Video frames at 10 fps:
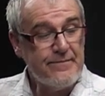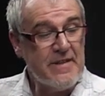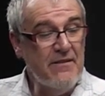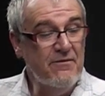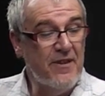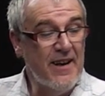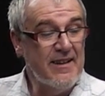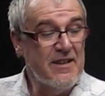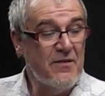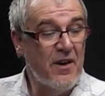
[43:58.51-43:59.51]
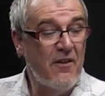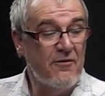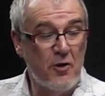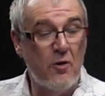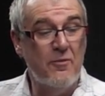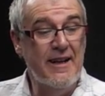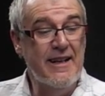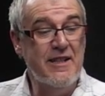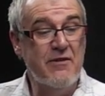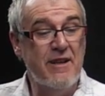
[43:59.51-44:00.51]
In fact, it's far from
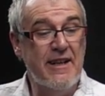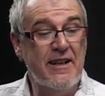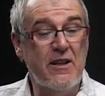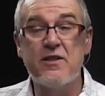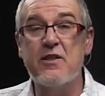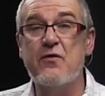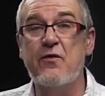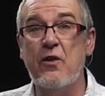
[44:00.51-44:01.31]
easy reading because it's full